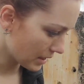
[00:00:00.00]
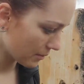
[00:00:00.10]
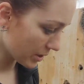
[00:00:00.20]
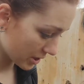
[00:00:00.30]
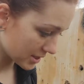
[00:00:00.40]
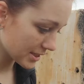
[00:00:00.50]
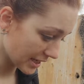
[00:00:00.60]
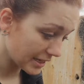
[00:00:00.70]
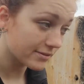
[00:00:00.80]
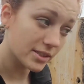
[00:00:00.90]
American
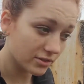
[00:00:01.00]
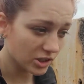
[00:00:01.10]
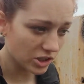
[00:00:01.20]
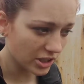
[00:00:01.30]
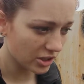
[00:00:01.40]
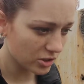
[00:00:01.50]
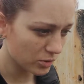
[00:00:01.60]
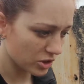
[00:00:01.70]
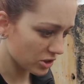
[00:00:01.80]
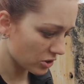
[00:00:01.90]
Society of Civil Engineers,
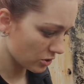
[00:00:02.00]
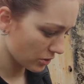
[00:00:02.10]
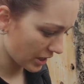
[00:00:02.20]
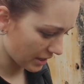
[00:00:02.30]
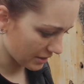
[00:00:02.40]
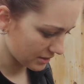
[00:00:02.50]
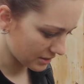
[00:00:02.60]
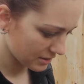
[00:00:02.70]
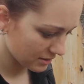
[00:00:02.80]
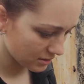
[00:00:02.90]
which is who
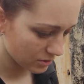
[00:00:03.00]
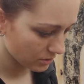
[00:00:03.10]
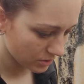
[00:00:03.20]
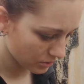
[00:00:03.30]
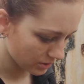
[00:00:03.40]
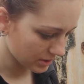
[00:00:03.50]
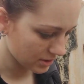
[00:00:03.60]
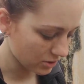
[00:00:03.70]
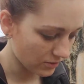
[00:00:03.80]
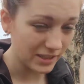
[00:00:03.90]
does
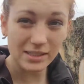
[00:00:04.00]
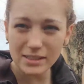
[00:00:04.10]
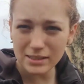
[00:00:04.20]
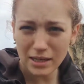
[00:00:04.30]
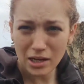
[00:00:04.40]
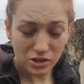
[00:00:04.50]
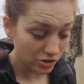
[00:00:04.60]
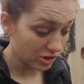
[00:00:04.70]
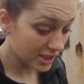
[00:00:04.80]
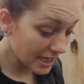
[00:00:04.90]
the new faces.
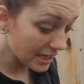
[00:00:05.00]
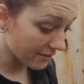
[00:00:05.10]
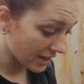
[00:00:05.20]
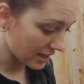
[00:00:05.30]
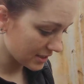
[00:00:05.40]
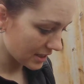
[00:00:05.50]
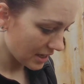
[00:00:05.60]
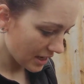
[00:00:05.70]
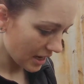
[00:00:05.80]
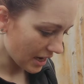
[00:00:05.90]
So there's 10 of us,
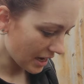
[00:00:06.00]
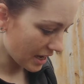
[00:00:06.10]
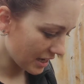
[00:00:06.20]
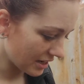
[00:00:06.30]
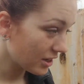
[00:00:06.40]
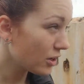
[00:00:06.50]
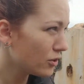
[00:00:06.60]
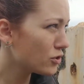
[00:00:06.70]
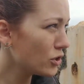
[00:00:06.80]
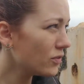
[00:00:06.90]
and
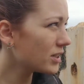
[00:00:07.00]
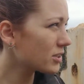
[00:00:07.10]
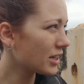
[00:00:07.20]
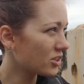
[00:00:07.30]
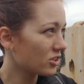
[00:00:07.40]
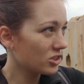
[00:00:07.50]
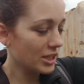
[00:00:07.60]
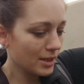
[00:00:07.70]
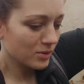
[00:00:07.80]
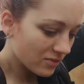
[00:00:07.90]
2 of us are actually
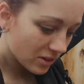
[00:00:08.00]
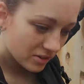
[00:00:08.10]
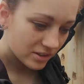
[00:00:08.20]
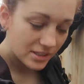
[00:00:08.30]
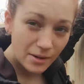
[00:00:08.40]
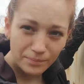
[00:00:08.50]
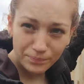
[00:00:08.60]
Jacobs folks.